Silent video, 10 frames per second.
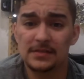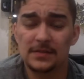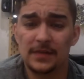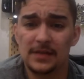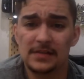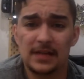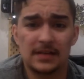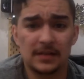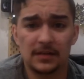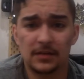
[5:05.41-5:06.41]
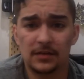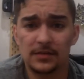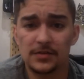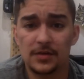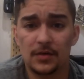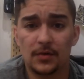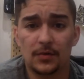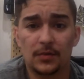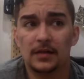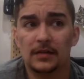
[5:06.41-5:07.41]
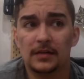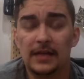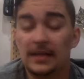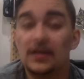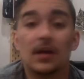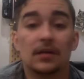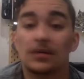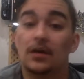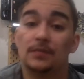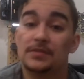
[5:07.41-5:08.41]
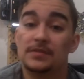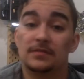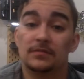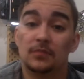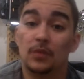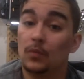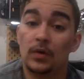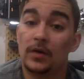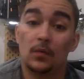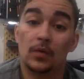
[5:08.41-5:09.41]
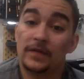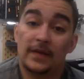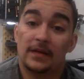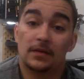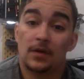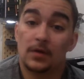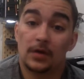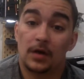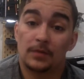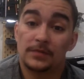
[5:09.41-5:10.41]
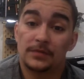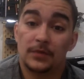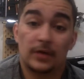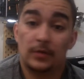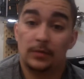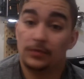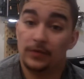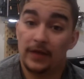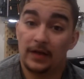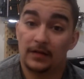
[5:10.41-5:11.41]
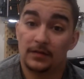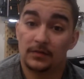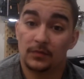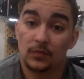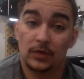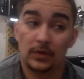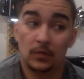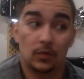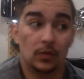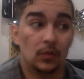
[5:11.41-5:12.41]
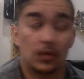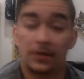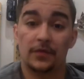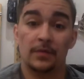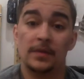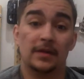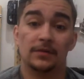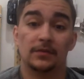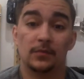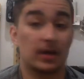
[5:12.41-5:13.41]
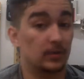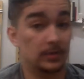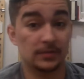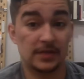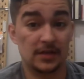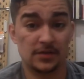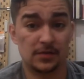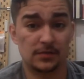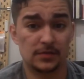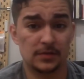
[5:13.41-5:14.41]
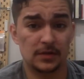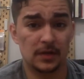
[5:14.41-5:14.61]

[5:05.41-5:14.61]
some things that I didn't learn. So, like color comps. What the hell are color comps? Why do people do that? What are thumbnails? Why do people sketch those?